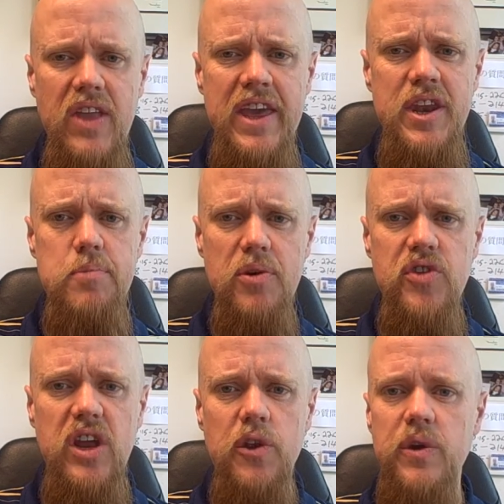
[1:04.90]
And in
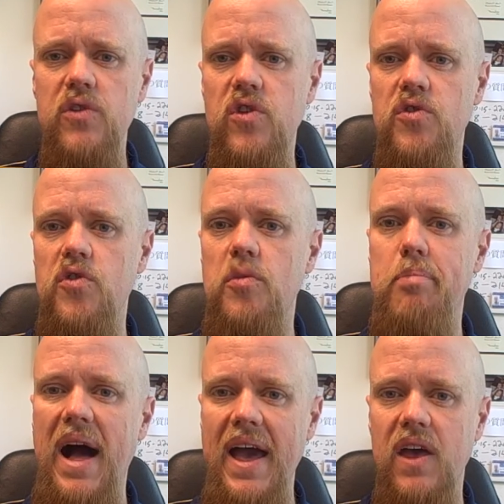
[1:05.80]
particular, he says there's a
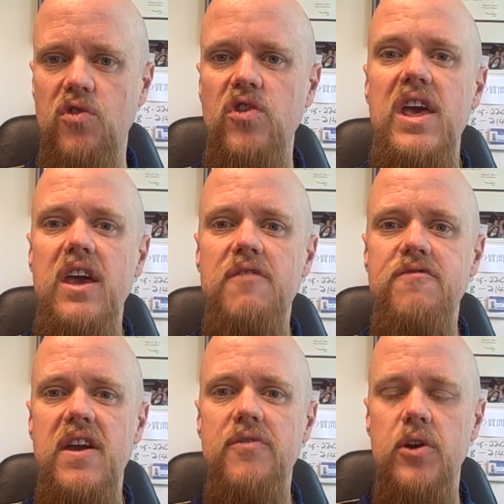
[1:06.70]
bias in
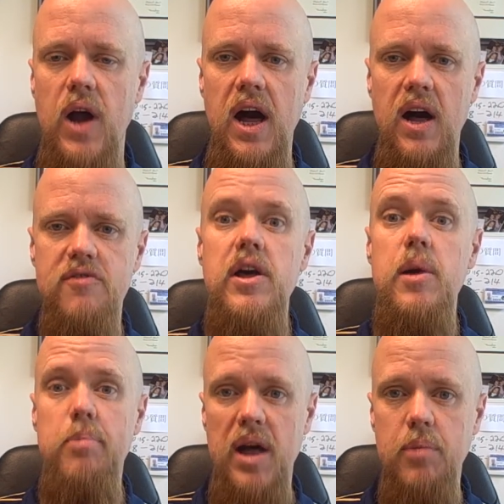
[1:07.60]
favor of
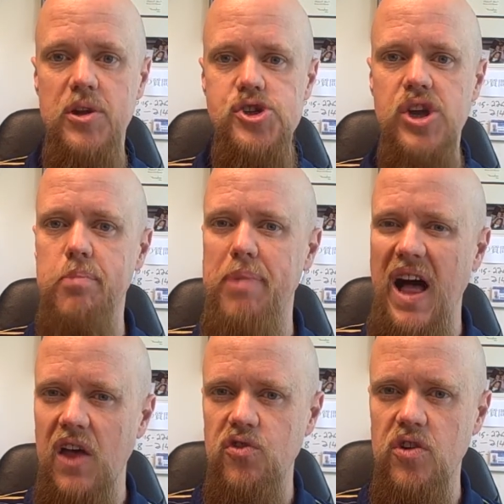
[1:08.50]
publishing
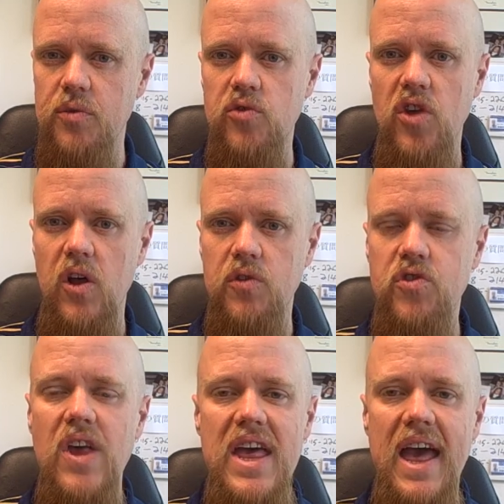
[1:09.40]
positive
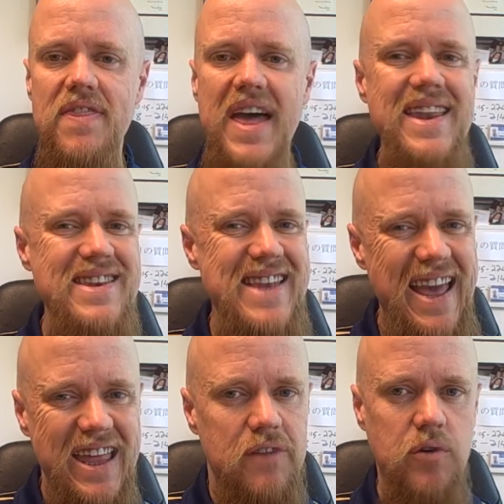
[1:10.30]
results, and that
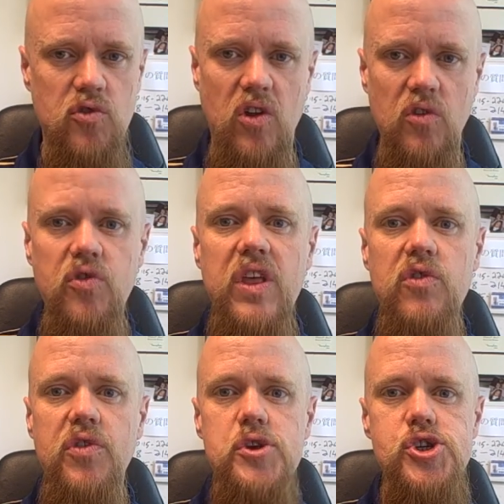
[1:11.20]
negative results,
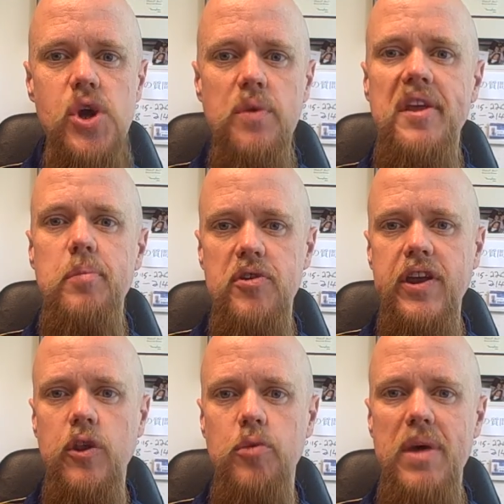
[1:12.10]
things that show that a
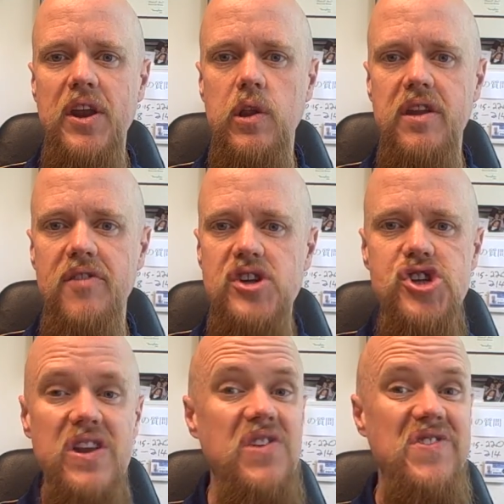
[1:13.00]
particular medical
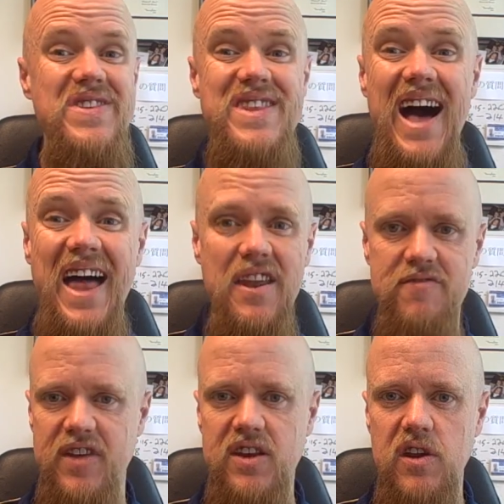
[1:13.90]
intervention is not
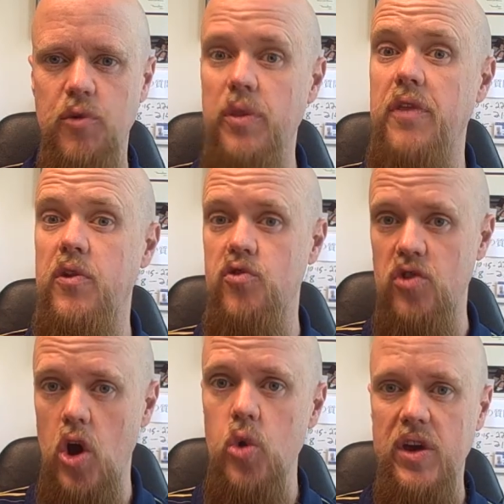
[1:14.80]
effective or that there's
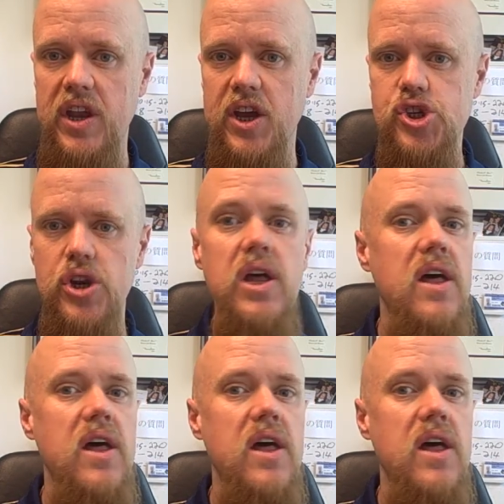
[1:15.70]
no connection,